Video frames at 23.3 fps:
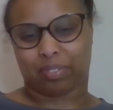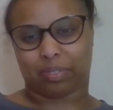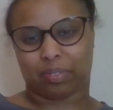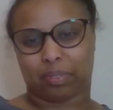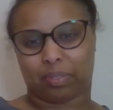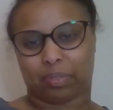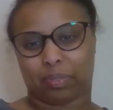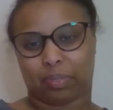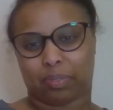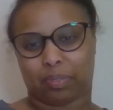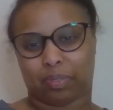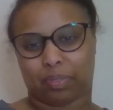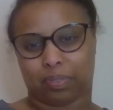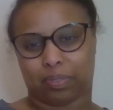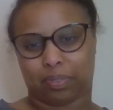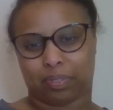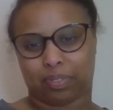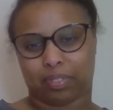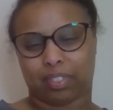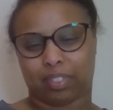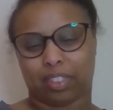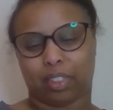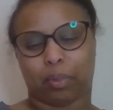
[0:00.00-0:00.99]
Next
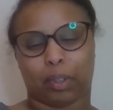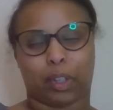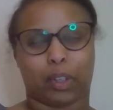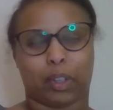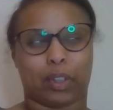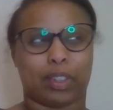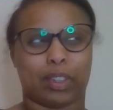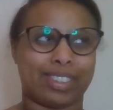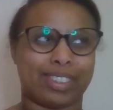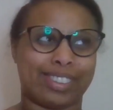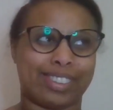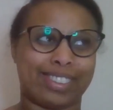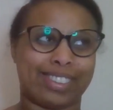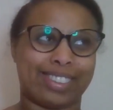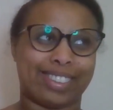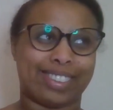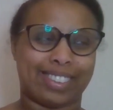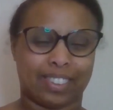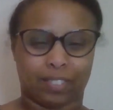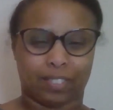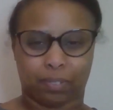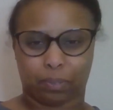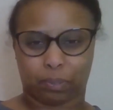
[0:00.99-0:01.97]
time, just be sure not
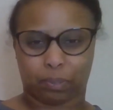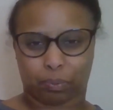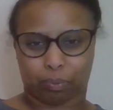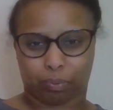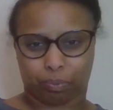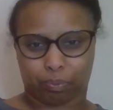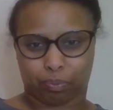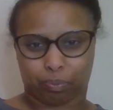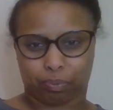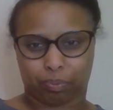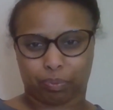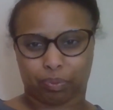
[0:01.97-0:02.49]
to do this.